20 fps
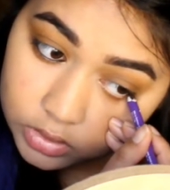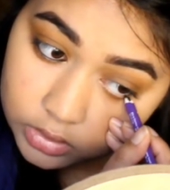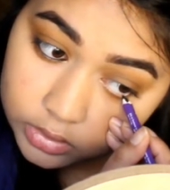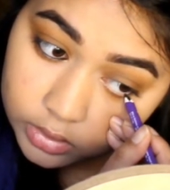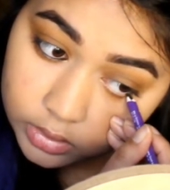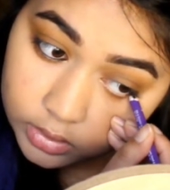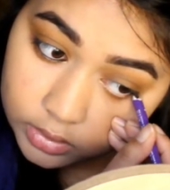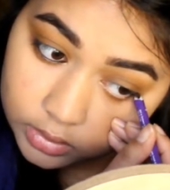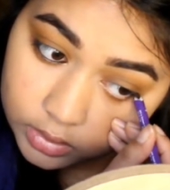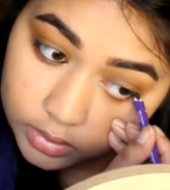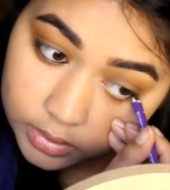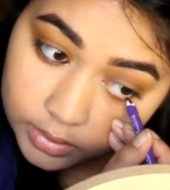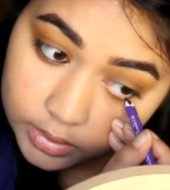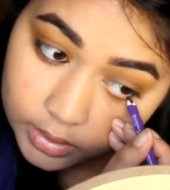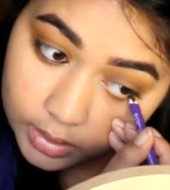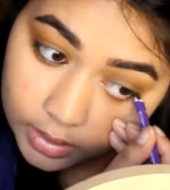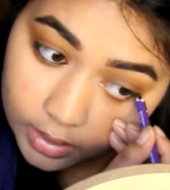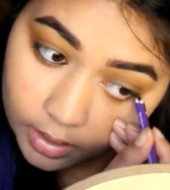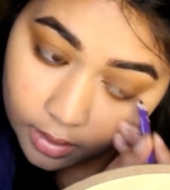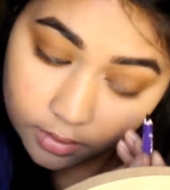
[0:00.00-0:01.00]
the other
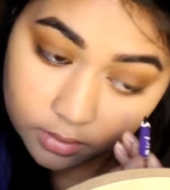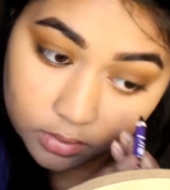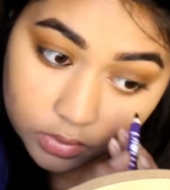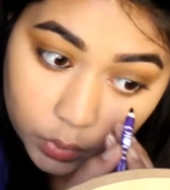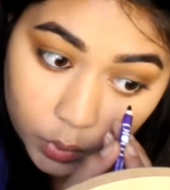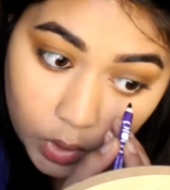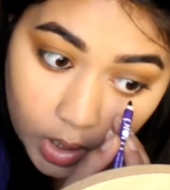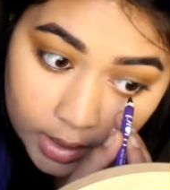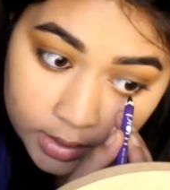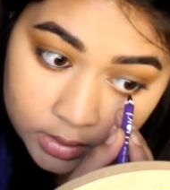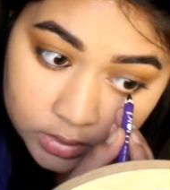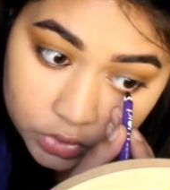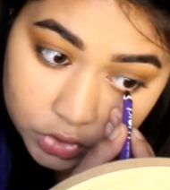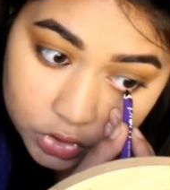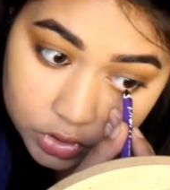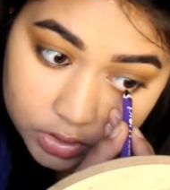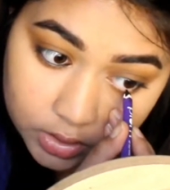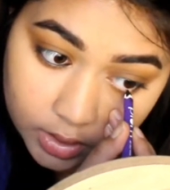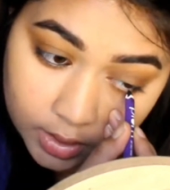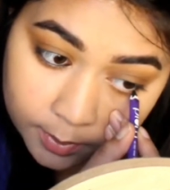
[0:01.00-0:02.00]
day, and you guys
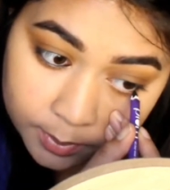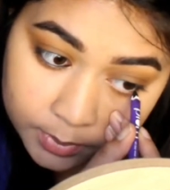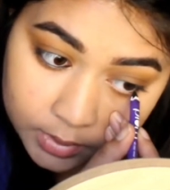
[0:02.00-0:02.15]
just kept